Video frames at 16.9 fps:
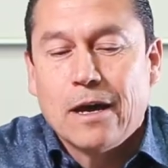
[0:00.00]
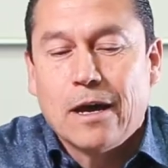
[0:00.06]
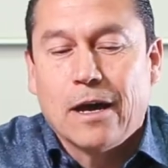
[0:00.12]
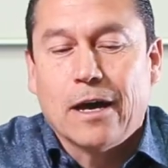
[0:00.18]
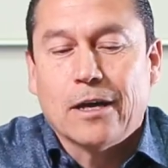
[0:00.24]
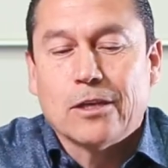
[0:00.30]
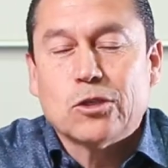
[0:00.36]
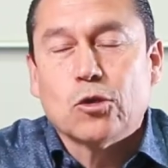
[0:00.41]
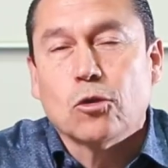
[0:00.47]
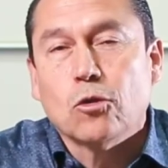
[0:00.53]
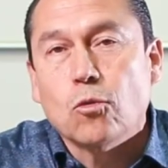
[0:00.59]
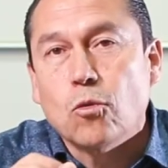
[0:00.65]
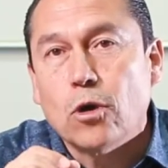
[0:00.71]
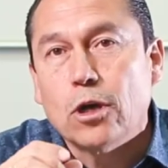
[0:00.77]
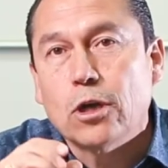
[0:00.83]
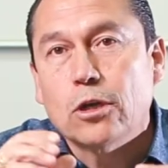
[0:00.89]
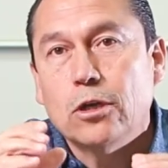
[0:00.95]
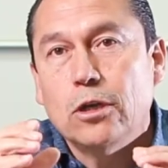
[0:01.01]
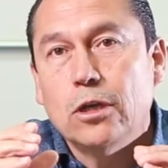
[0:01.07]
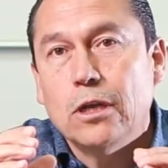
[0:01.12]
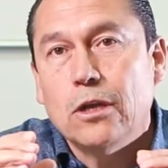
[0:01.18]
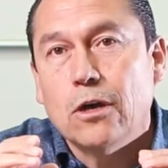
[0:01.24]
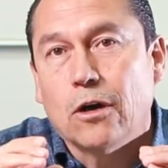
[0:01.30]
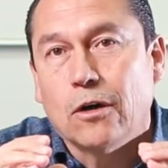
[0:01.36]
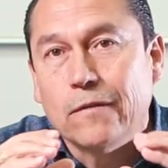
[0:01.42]
So the word
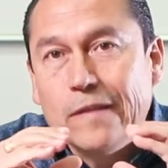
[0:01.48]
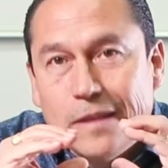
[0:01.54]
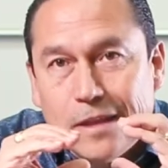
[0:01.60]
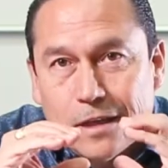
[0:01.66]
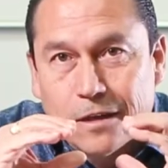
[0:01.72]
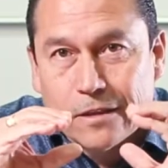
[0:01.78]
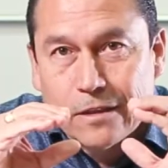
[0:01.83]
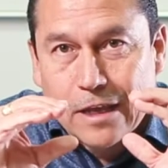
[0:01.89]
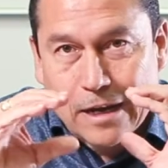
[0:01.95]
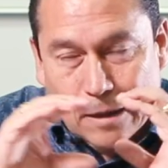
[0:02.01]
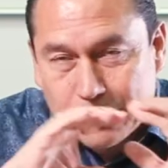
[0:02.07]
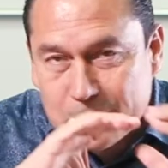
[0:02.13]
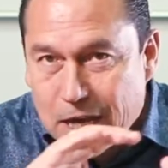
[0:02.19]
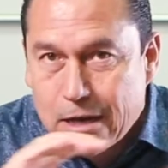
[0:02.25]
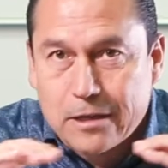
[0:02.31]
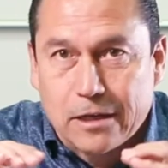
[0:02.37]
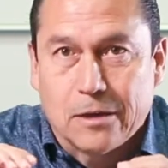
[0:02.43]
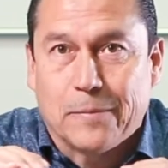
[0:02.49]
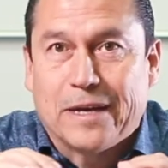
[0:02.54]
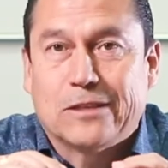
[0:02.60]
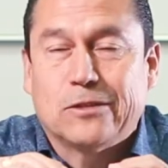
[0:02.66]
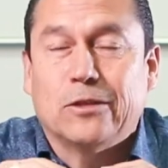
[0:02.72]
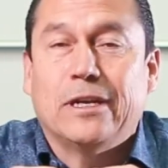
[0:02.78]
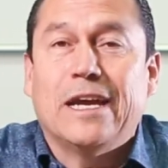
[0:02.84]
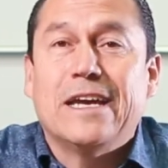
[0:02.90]
that I'm talking
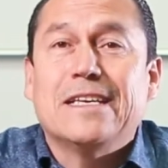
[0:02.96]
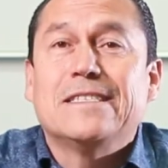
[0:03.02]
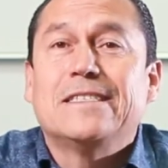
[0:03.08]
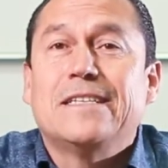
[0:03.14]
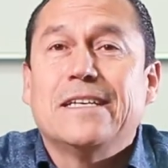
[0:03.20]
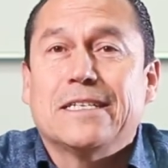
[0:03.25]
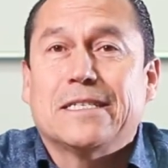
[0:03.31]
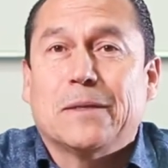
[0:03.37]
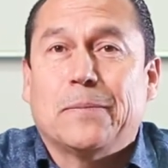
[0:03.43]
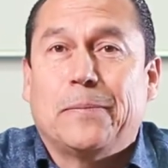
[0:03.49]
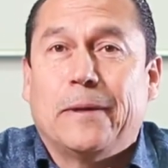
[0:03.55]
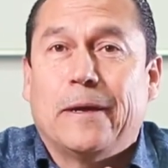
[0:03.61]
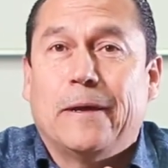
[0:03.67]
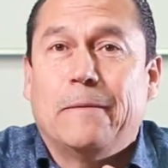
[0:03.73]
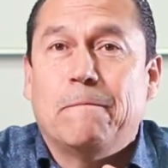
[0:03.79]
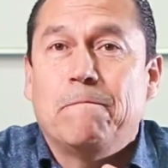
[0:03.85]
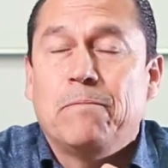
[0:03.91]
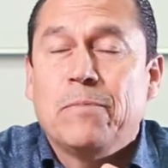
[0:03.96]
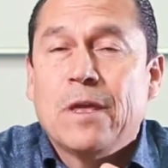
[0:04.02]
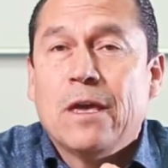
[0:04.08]
about today is discipline.